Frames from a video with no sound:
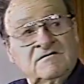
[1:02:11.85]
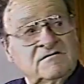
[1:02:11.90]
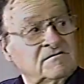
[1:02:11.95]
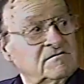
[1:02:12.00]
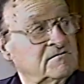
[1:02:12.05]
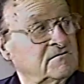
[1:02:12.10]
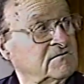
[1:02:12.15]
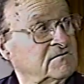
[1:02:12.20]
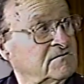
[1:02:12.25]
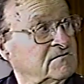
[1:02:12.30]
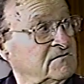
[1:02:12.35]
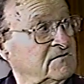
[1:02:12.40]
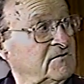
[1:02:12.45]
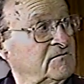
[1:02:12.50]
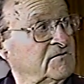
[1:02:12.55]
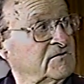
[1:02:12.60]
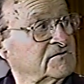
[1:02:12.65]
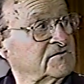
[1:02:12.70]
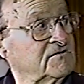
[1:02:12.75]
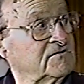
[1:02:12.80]
he
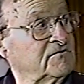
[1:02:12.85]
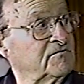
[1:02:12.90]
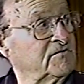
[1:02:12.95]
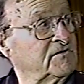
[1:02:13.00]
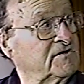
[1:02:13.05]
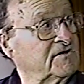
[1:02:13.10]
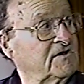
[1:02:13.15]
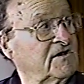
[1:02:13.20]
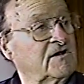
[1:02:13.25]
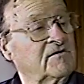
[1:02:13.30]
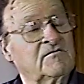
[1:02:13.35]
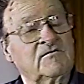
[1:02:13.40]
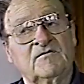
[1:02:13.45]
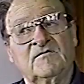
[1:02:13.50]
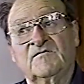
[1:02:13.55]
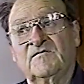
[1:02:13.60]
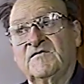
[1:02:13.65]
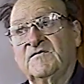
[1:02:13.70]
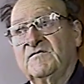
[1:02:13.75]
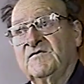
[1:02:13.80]
wasn't the width of that
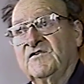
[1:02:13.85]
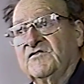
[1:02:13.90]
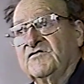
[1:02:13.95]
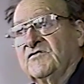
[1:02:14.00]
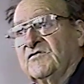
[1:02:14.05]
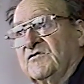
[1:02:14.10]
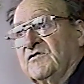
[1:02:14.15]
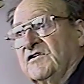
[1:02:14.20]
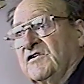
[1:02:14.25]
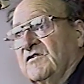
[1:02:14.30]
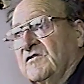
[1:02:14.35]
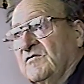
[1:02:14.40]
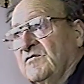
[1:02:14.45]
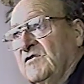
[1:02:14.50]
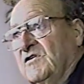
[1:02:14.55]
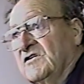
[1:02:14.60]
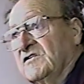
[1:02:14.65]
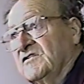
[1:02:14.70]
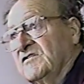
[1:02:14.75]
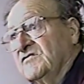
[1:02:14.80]
room from the shore. He could
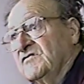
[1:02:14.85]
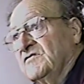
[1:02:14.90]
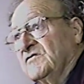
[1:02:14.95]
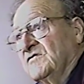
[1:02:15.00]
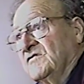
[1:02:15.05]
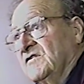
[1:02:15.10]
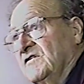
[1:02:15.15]
walk to shore.